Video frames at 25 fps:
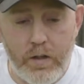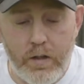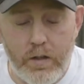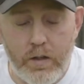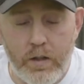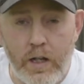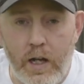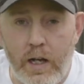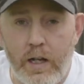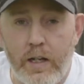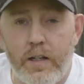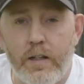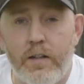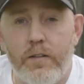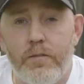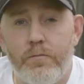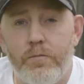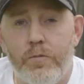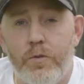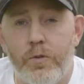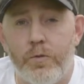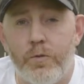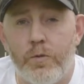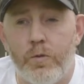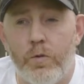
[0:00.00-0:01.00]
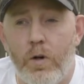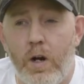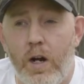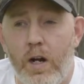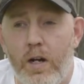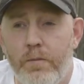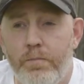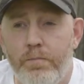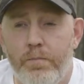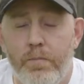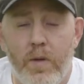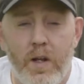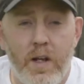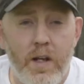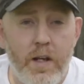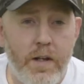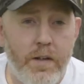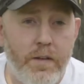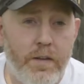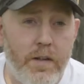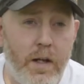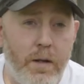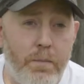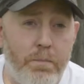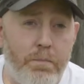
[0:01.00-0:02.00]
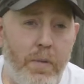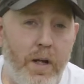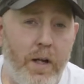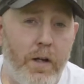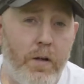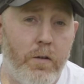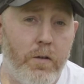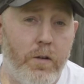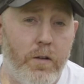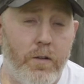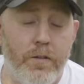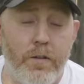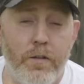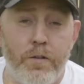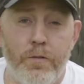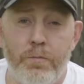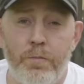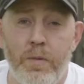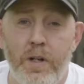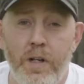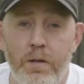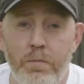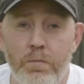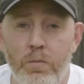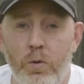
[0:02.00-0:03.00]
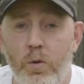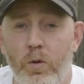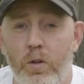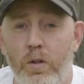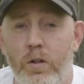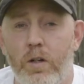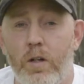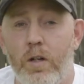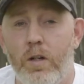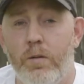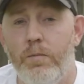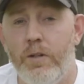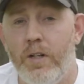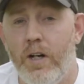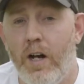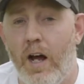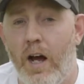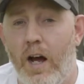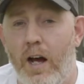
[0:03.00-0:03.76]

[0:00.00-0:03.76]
like, subscribe, hit that bell because there's many more coming.